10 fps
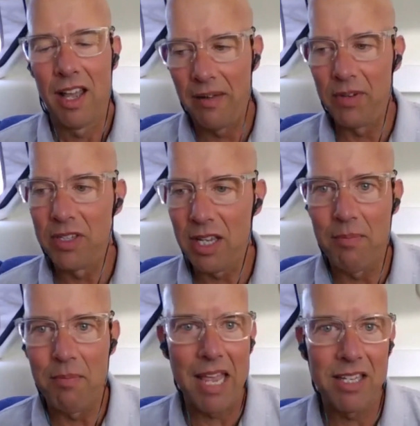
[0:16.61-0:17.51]
Obviously
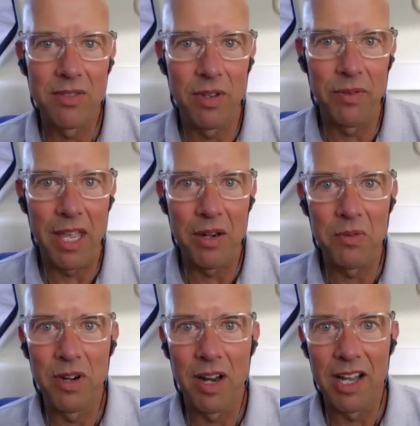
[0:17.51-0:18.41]
a massive event,
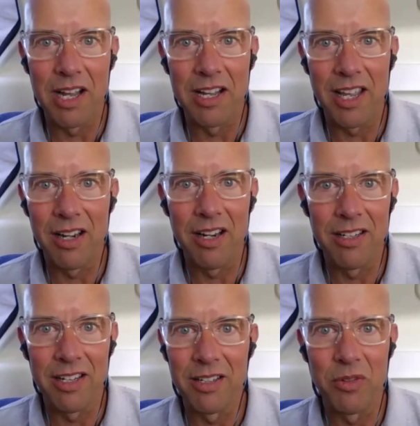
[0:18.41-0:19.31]
and